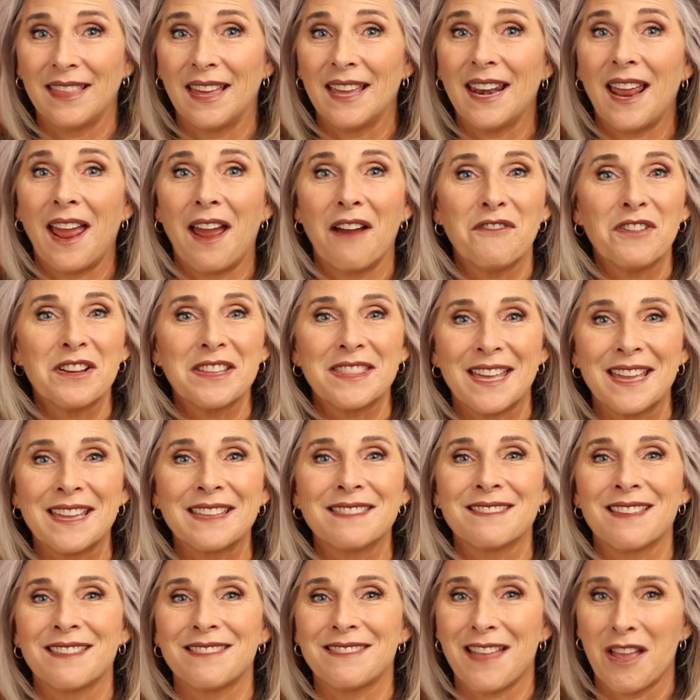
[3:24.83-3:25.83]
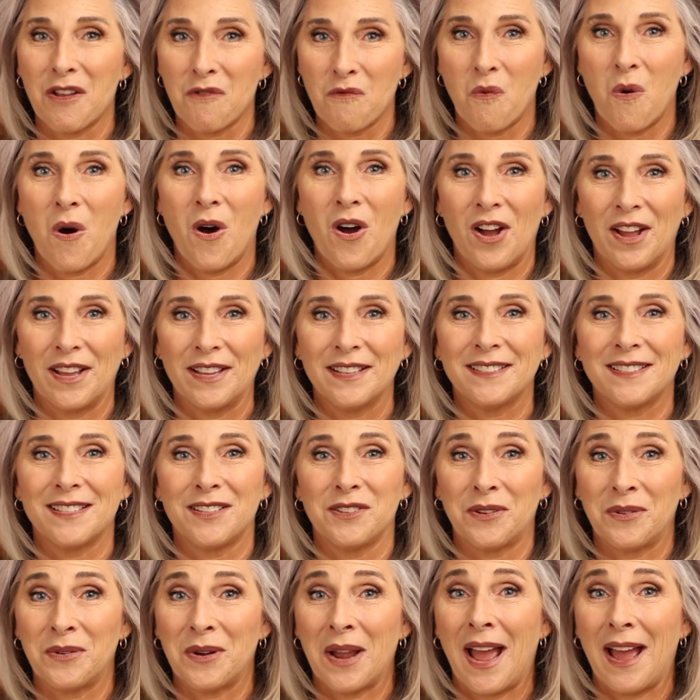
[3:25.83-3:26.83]
that everything that they want
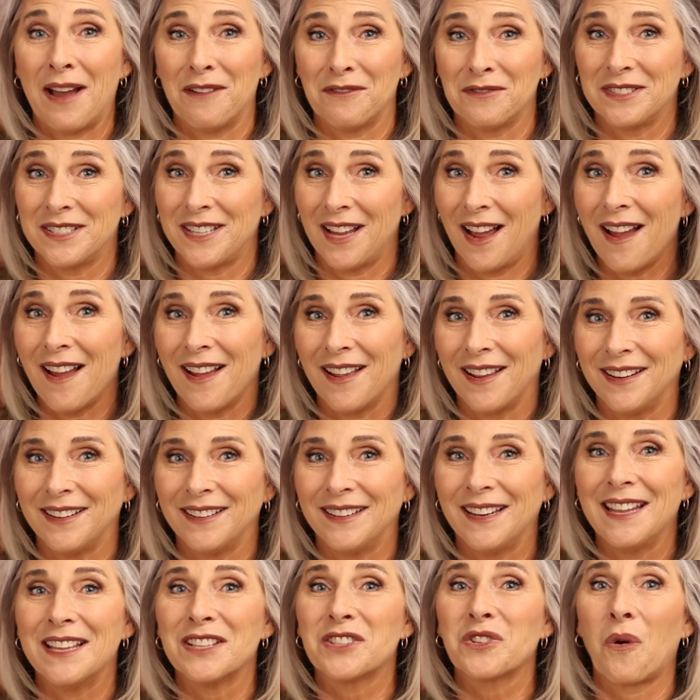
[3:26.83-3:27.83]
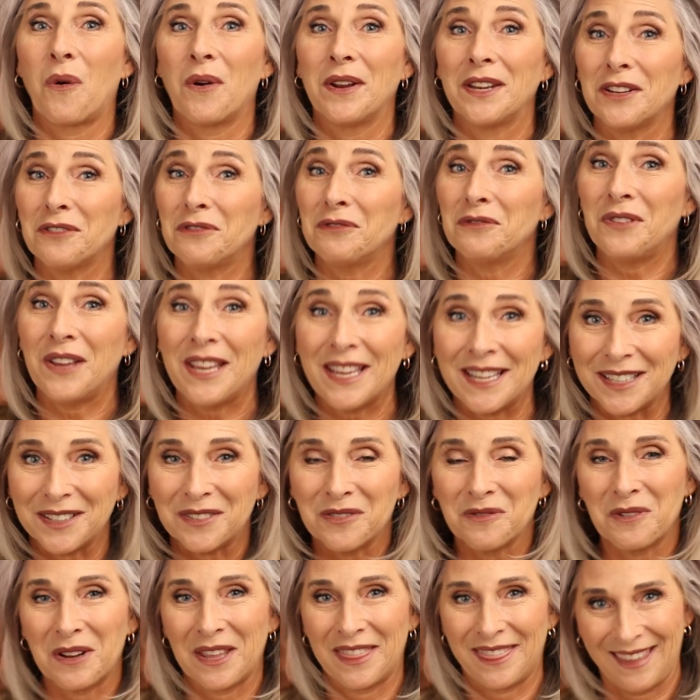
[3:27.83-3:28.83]
to have done is going to fit
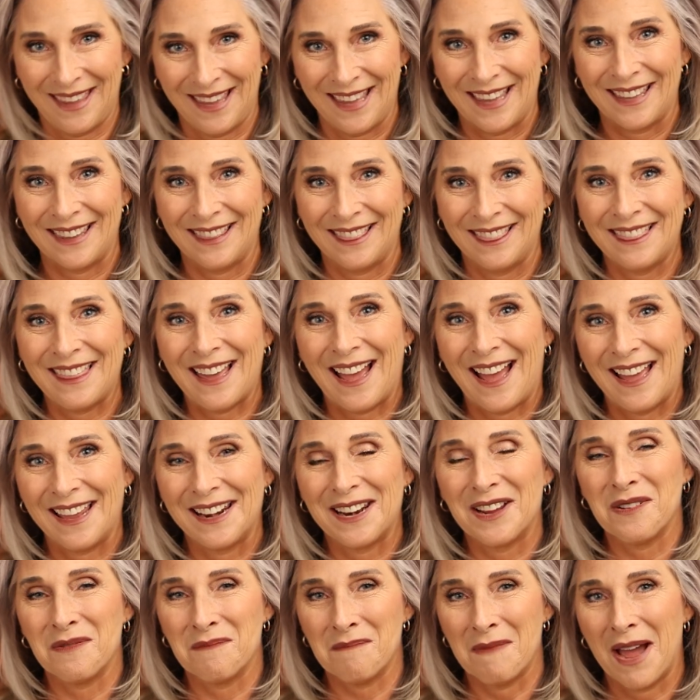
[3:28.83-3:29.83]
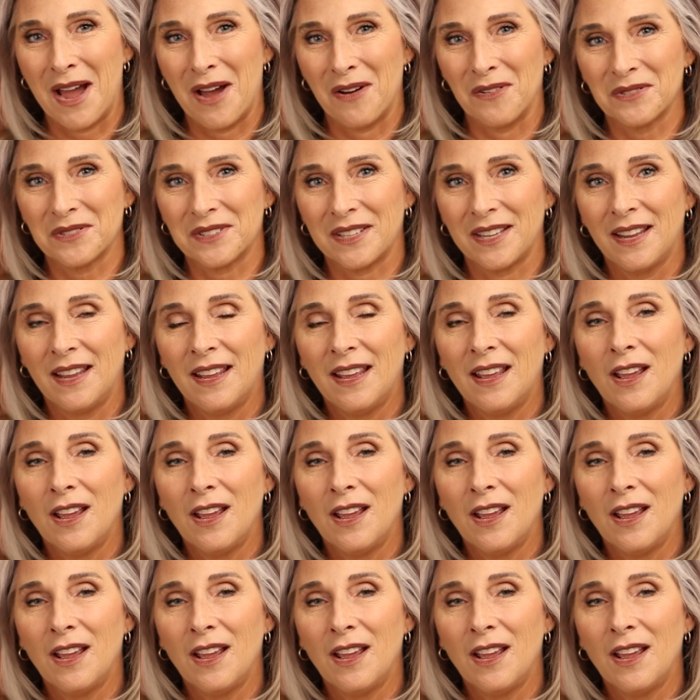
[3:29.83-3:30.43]
within that amount.